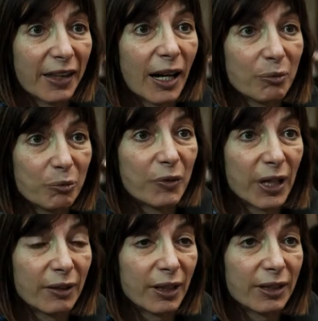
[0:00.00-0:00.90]

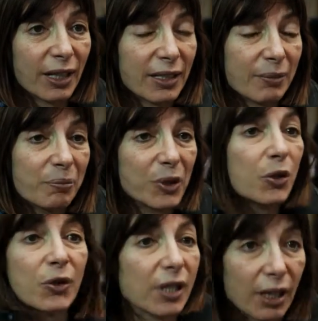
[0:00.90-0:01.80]
that
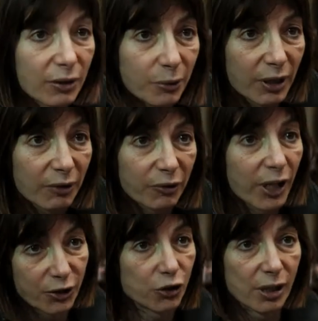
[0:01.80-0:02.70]
imbues it with a
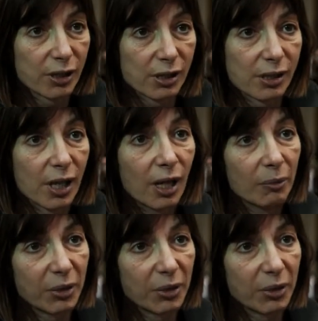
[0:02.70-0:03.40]
freshness,